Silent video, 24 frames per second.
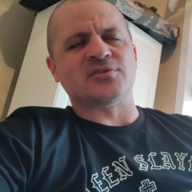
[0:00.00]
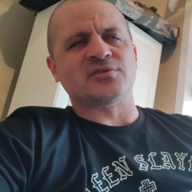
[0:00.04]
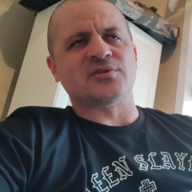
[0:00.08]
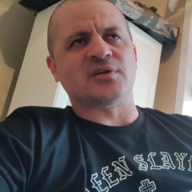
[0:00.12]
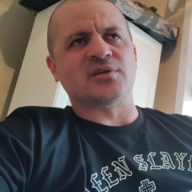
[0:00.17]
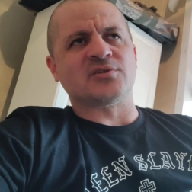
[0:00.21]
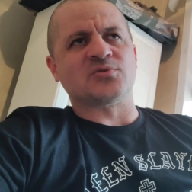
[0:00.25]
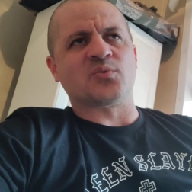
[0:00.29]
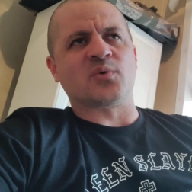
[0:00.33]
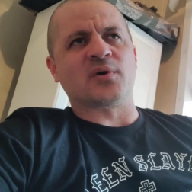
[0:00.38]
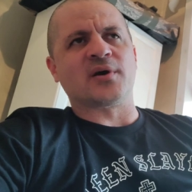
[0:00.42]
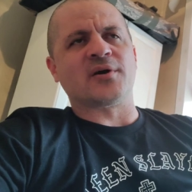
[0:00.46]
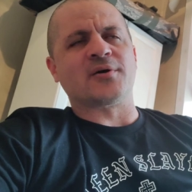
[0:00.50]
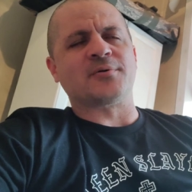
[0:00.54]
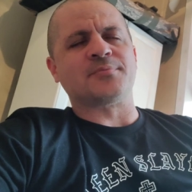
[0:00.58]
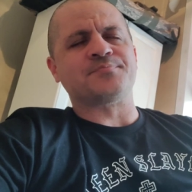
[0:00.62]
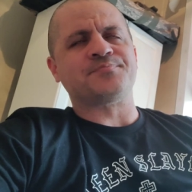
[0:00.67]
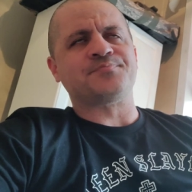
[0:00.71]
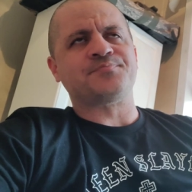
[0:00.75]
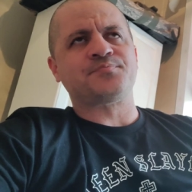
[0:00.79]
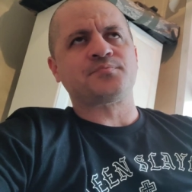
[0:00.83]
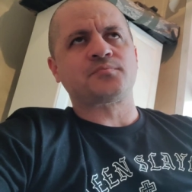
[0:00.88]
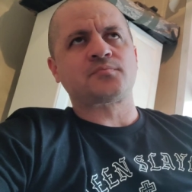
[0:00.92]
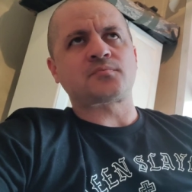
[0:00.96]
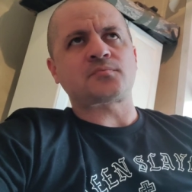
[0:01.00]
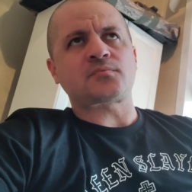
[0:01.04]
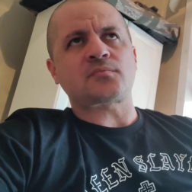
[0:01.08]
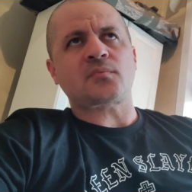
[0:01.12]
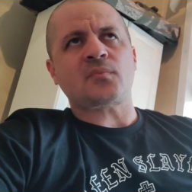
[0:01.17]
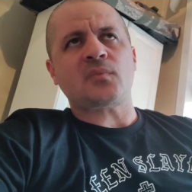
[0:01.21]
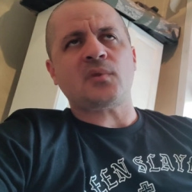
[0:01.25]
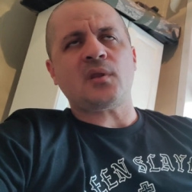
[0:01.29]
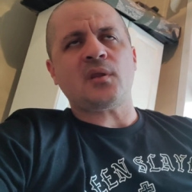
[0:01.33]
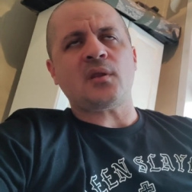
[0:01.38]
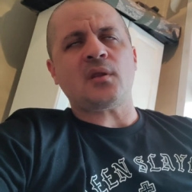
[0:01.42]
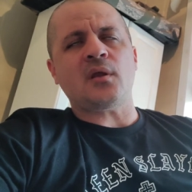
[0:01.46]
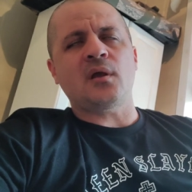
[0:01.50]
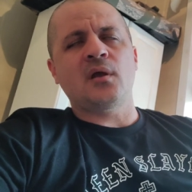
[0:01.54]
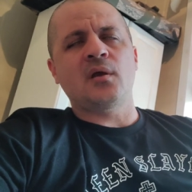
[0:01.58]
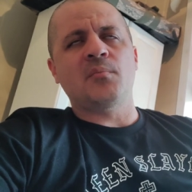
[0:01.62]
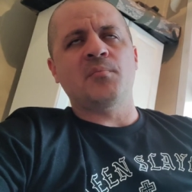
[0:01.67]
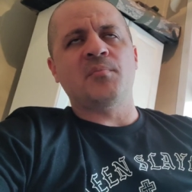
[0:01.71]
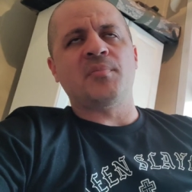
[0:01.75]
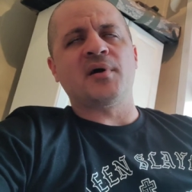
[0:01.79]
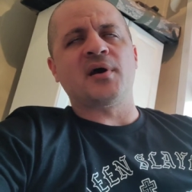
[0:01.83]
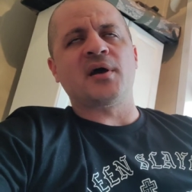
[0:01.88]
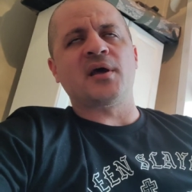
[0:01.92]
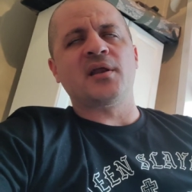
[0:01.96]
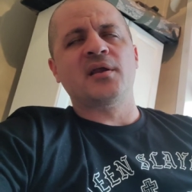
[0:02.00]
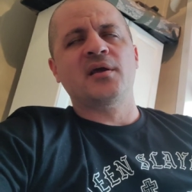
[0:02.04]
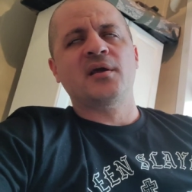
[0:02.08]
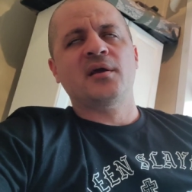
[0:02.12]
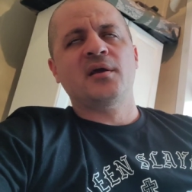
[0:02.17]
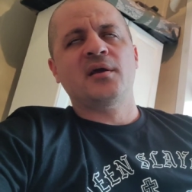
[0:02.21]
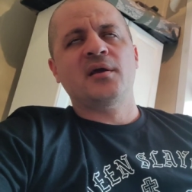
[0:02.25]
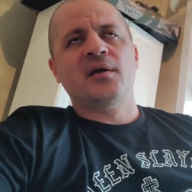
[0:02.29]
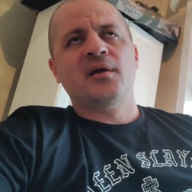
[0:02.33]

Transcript: it as well. But